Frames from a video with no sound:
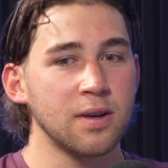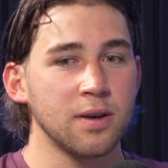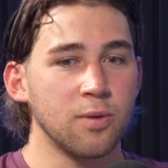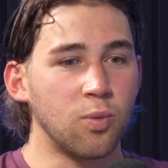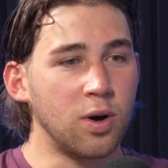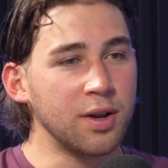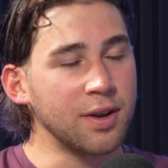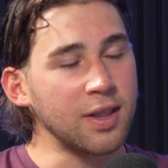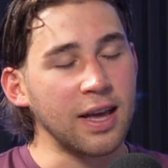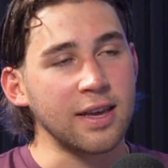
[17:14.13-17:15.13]
One,
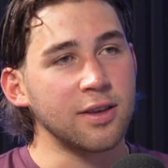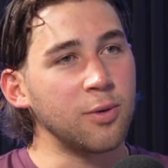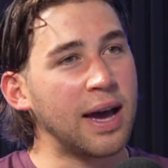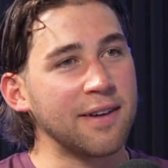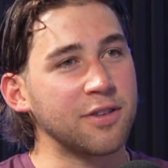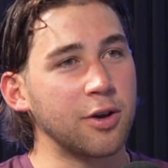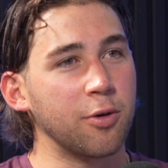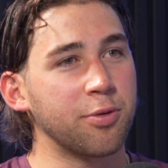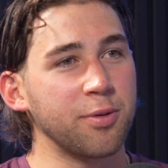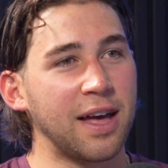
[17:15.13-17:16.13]
like you have to go
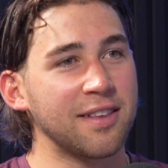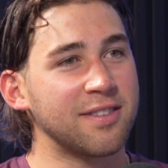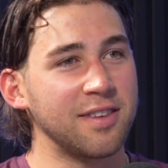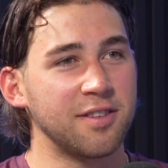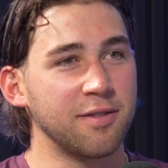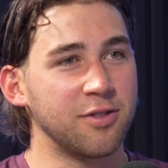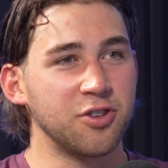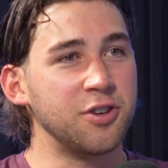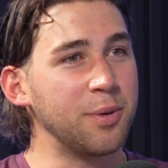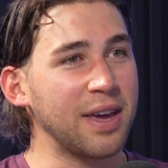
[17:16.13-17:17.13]
through that season of
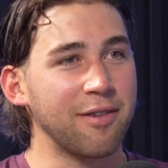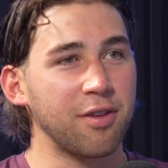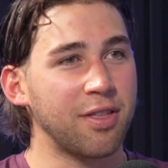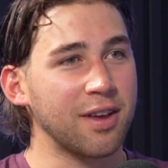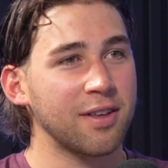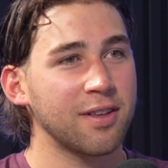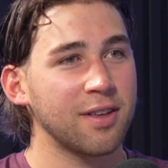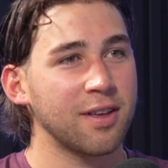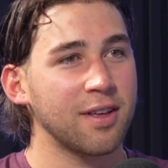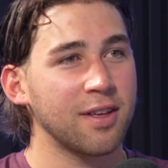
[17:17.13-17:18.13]
just doing everything.
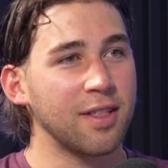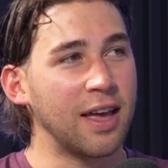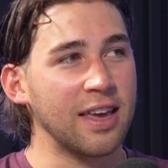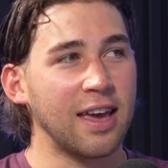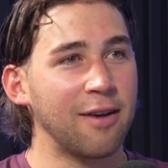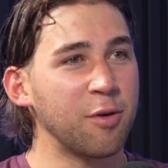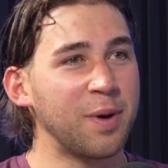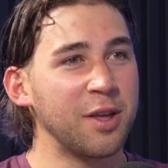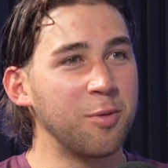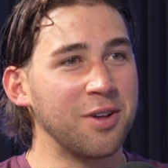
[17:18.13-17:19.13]
Like
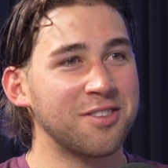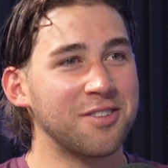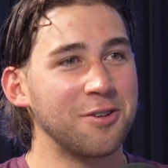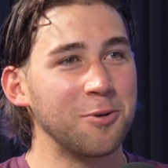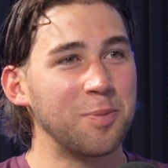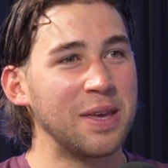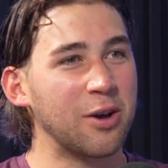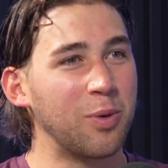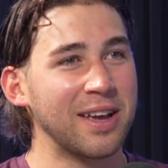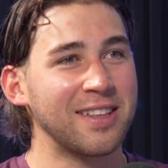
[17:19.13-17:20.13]
everybody wants to be
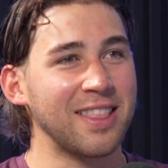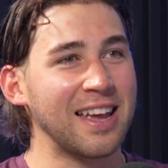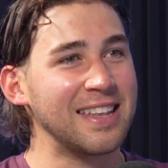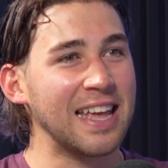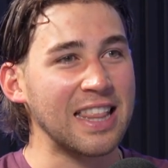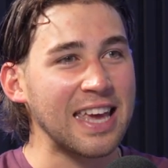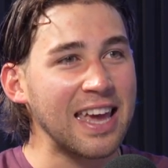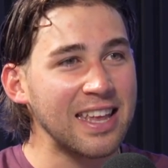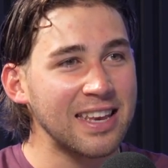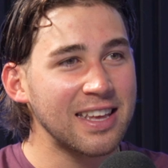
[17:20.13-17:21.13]
quick to like
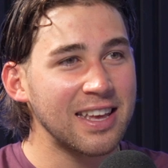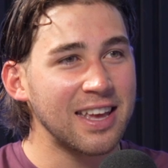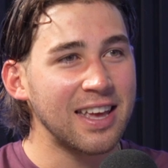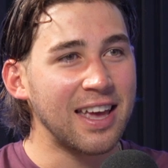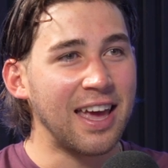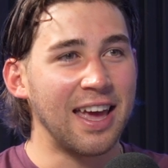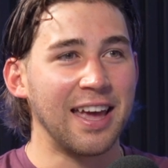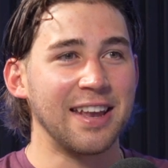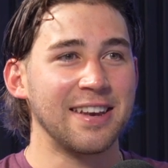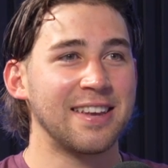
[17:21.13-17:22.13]
delegate.
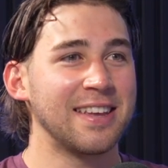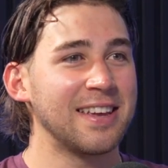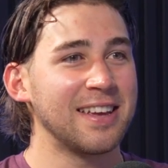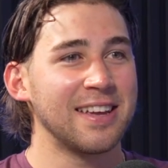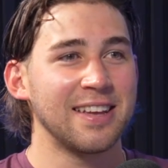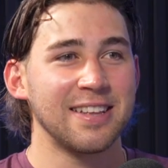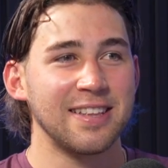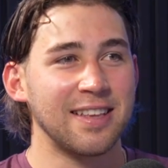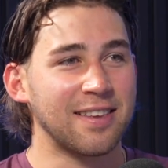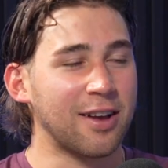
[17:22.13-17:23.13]
And
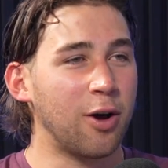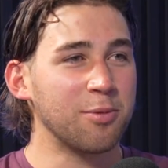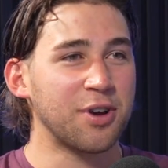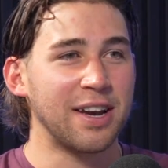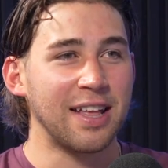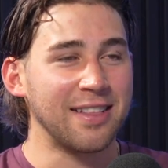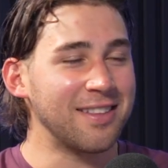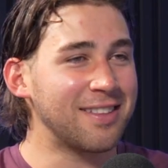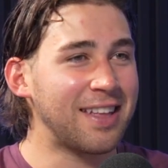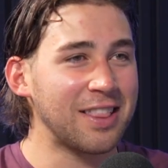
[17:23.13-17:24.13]
it's like, oh, I'm trying to
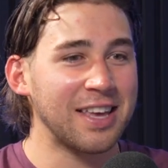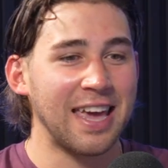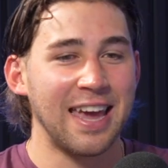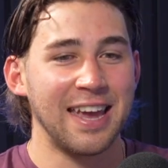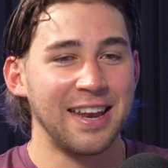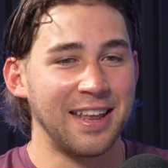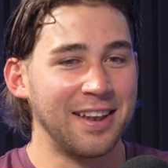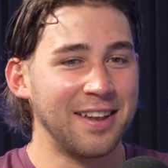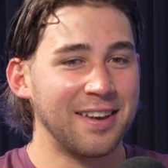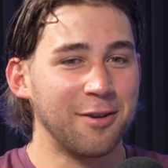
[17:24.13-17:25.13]
delegate
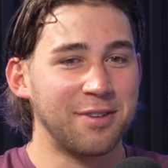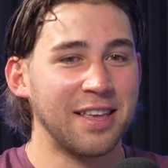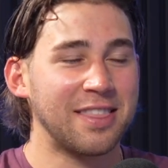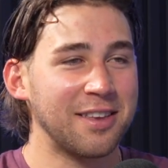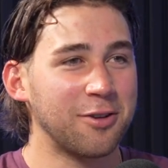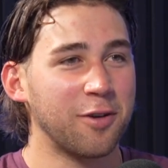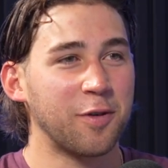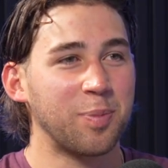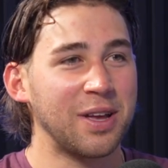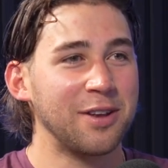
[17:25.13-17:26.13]
and, take things off your
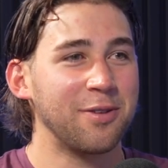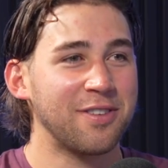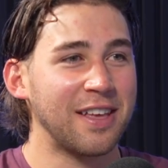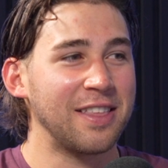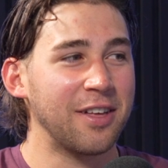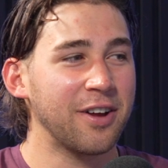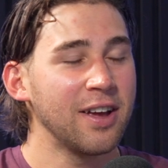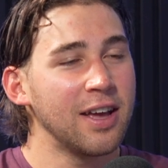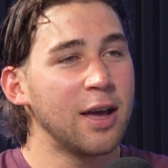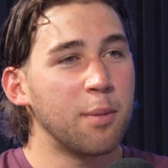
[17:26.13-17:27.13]
plate and do this, that, and the other.
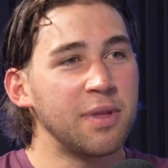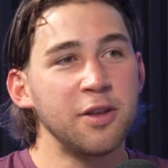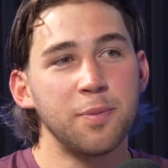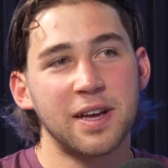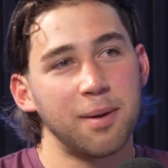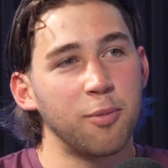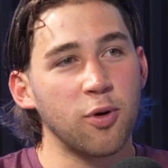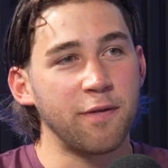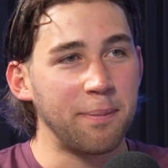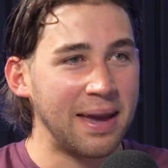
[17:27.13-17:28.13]
But then you become more
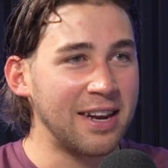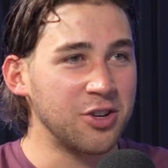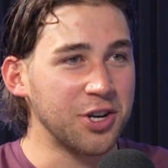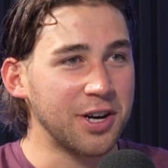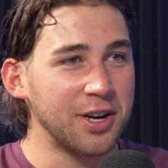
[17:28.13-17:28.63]
of a manager.